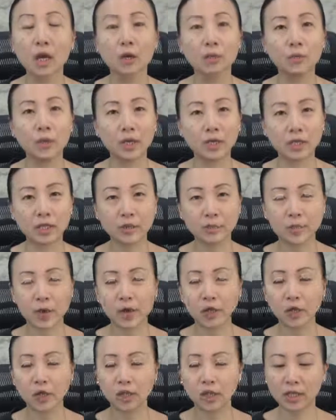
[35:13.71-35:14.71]
Be
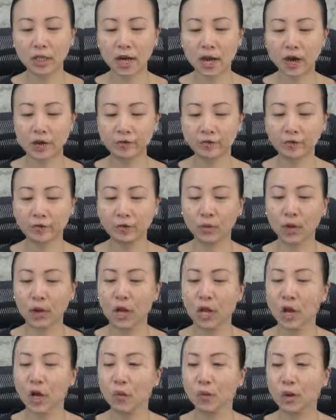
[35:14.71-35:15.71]
especially careful
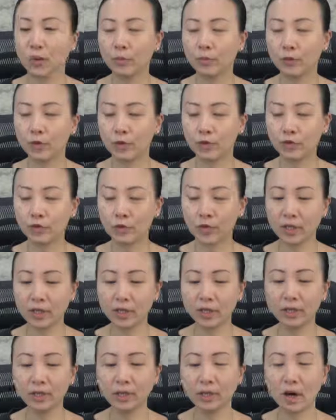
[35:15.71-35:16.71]
when
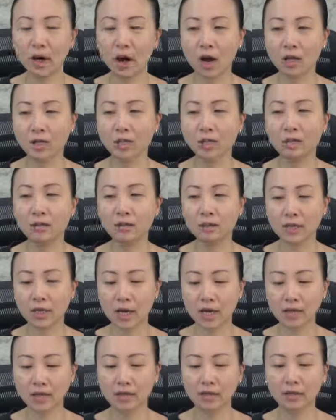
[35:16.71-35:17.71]
proofreading the article
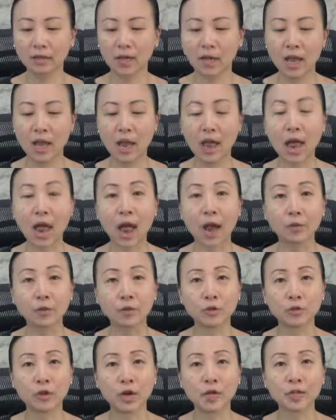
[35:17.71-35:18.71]
title,
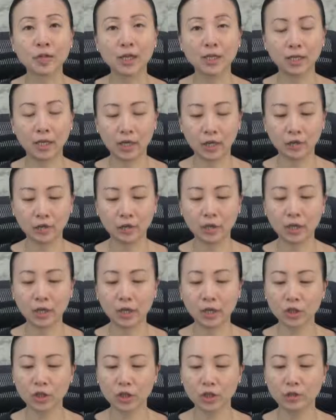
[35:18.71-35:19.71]
abstract, and
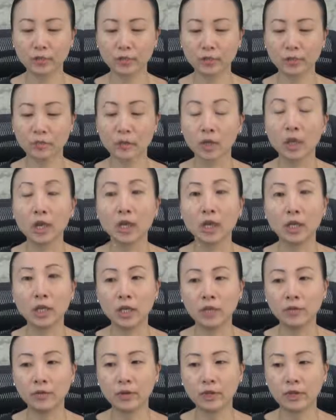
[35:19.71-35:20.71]
introduction.
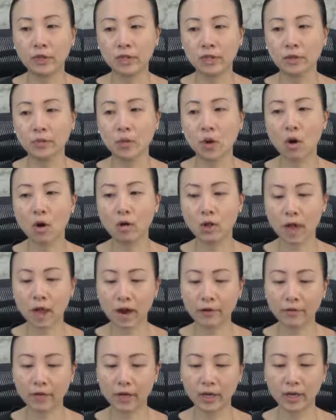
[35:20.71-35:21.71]
Even a small
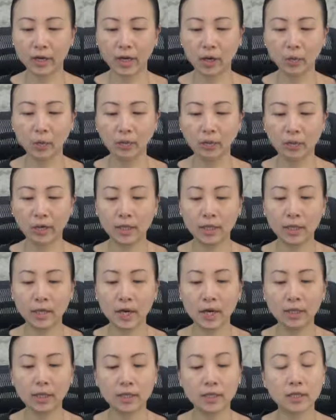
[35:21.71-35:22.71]
error here will lead
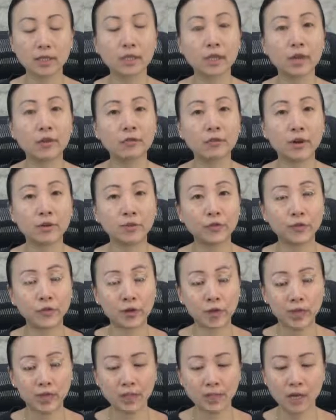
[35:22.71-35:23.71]
editors and
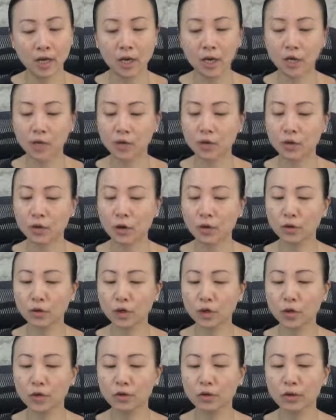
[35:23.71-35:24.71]
referees to
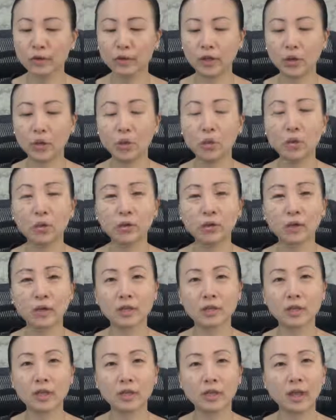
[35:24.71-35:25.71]
conclude that the
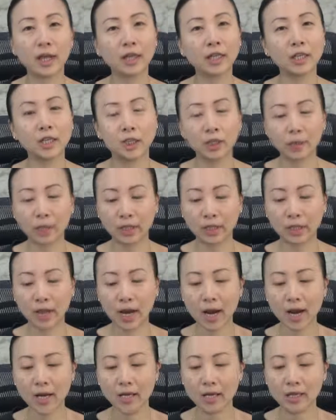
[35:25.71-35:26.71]
authors are likely to be
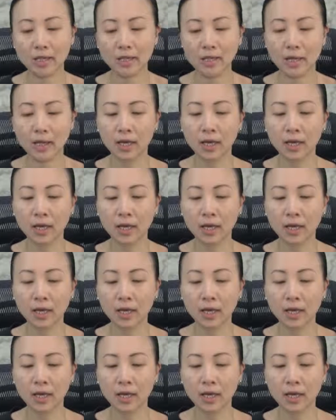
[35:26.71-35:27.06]
careless